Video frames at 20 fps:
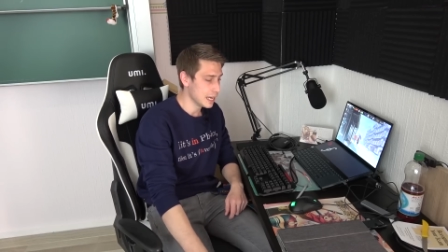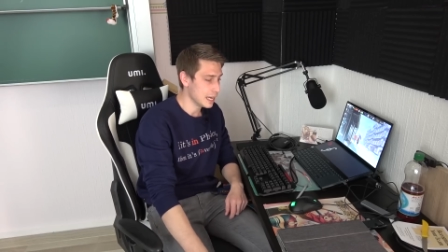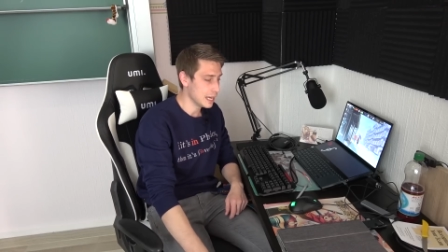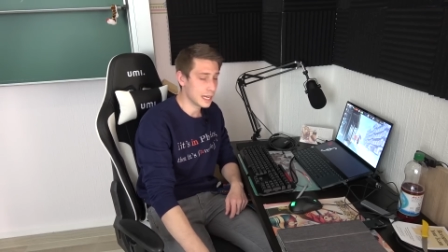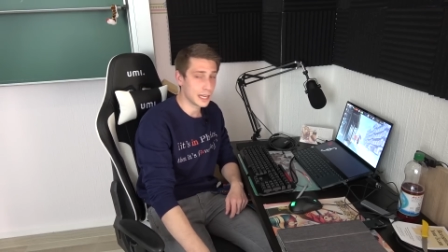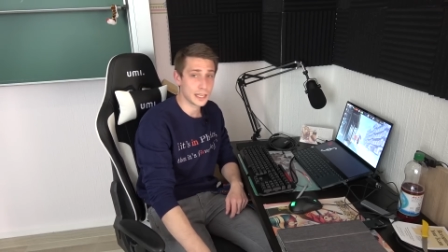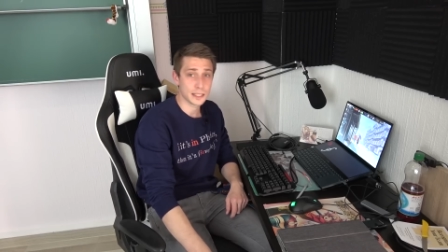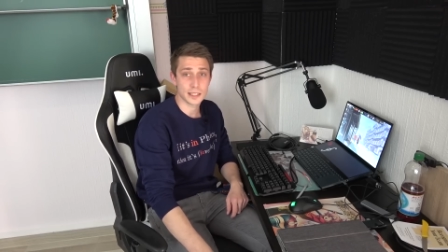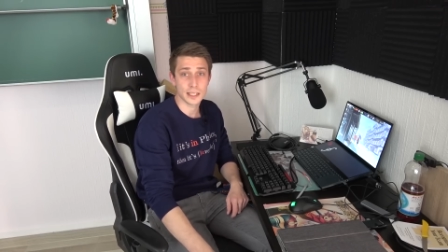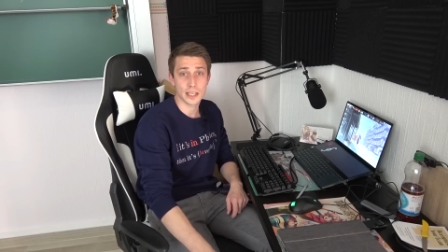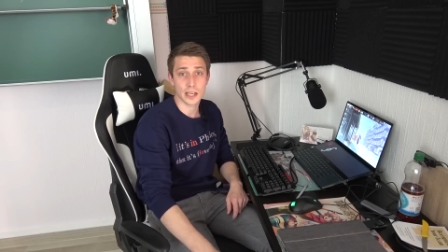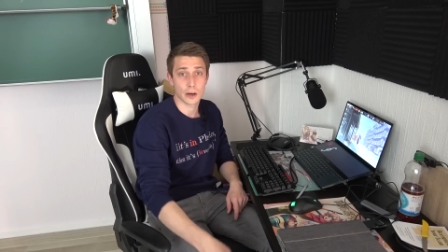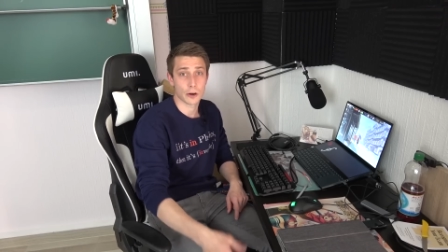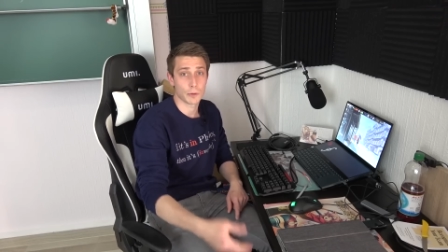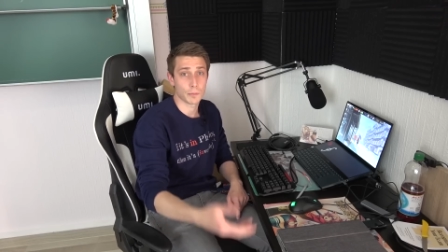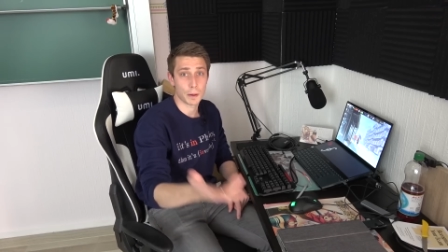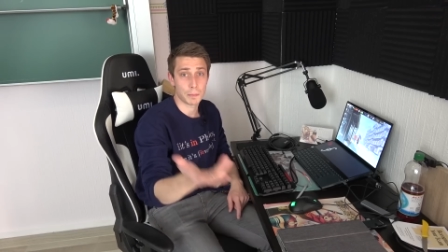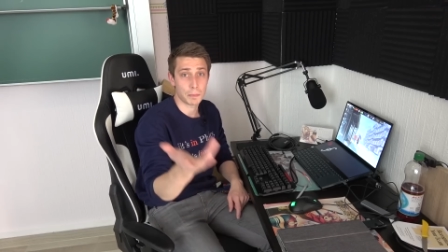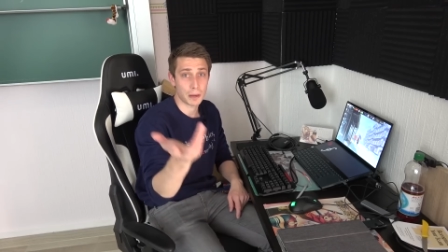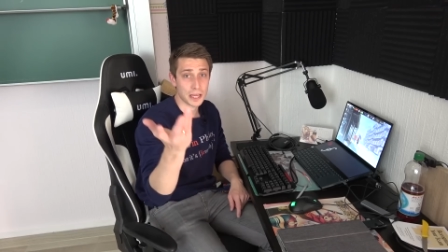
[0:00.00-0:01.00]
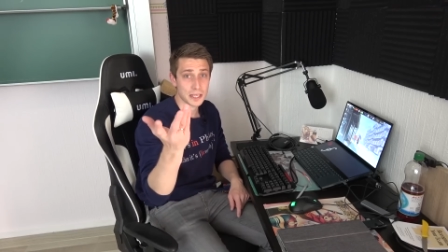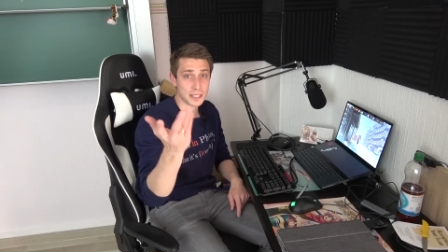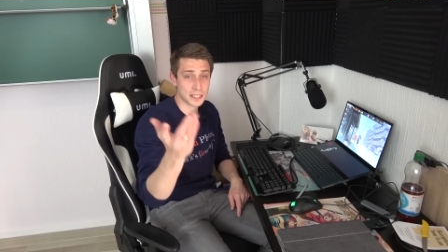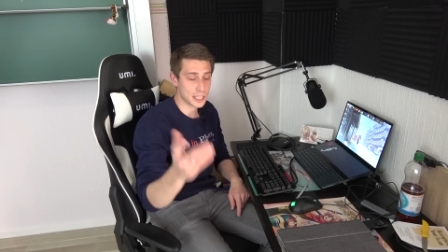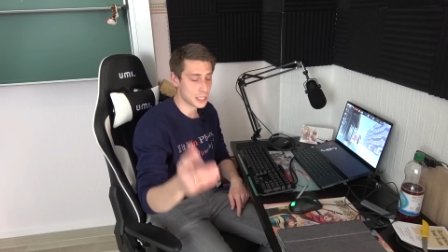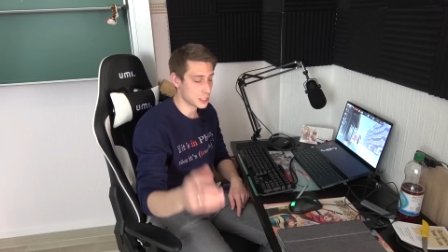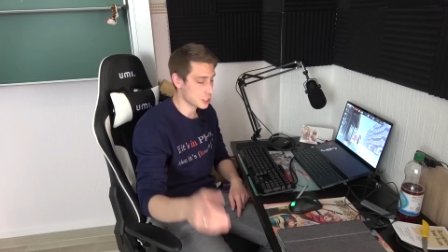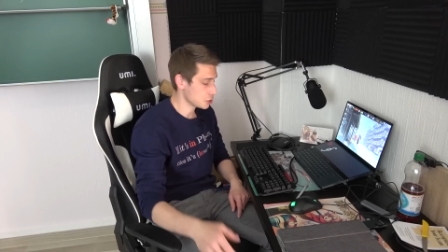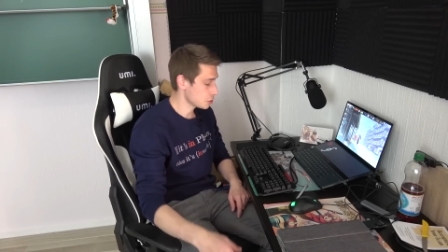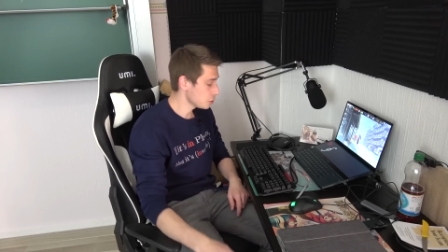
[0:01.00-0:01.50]
And here on my
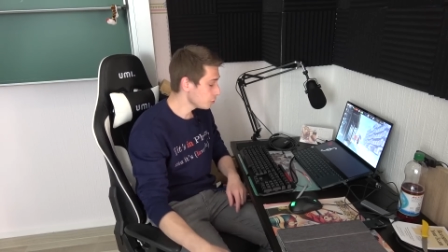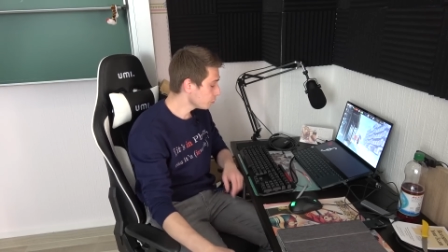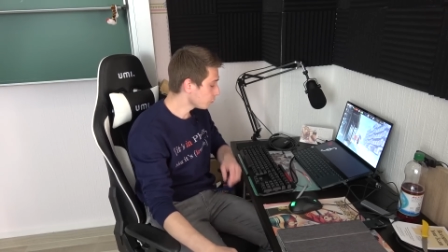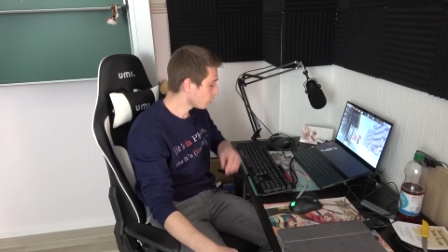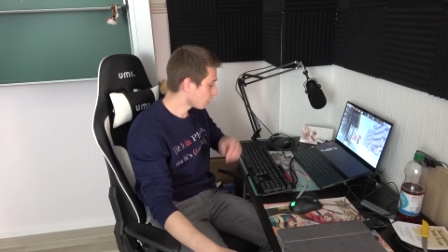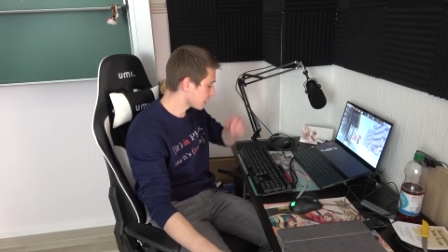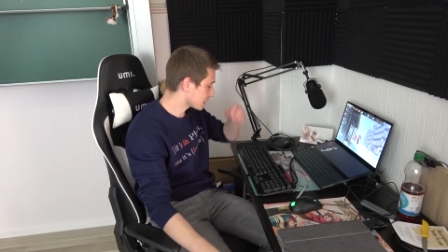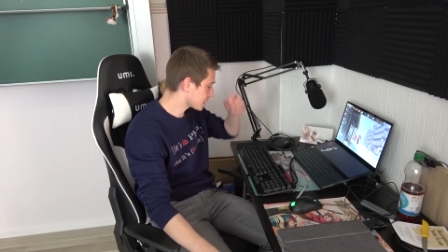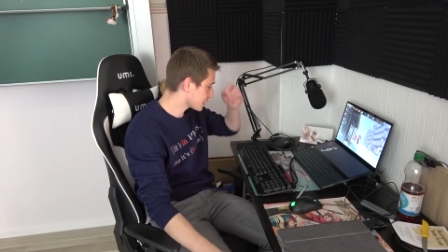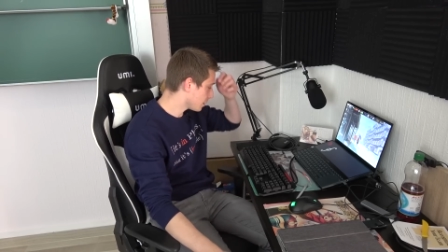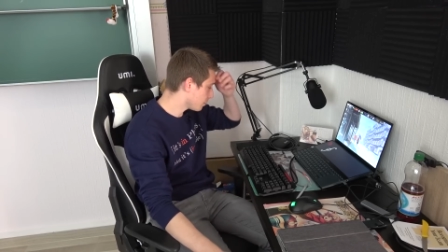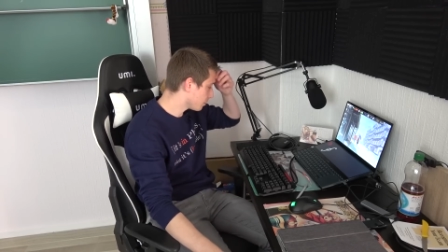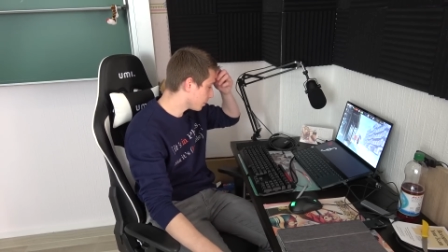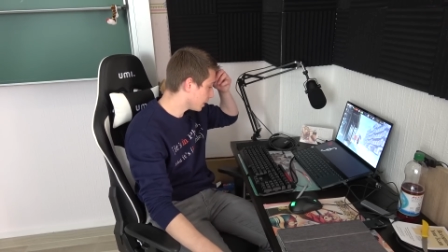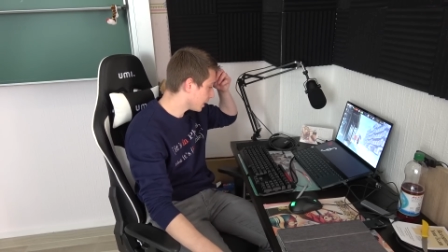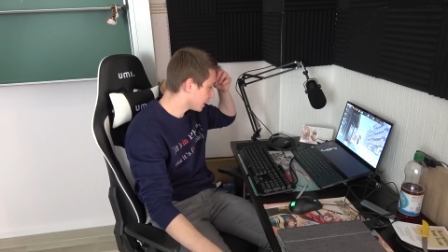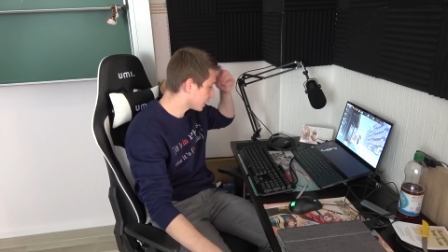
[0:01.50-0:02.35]
PlayStation 2, for example,